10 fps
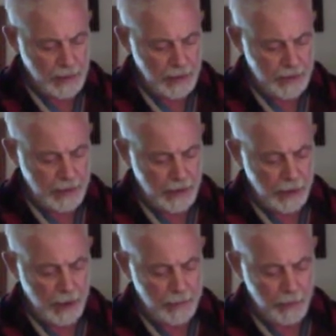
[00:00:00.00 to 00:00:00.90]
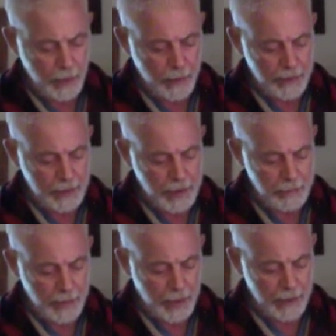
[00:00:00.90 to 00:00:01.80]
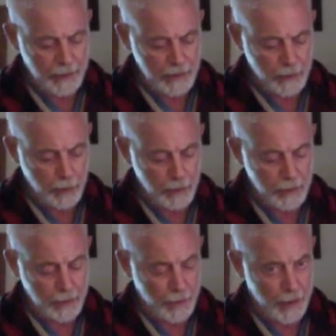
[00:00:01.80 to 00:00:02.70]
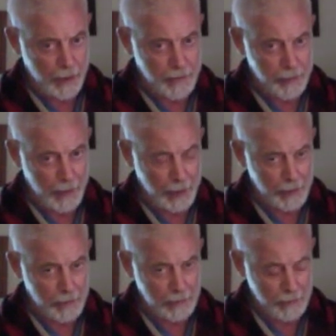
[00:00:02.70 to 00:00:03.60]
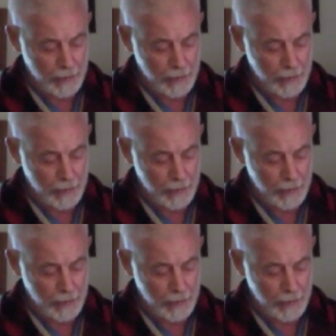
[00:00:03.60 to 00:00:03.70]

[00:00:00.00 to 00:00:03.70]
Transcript: It takes a lot more to get by in this world than laughs, Patty."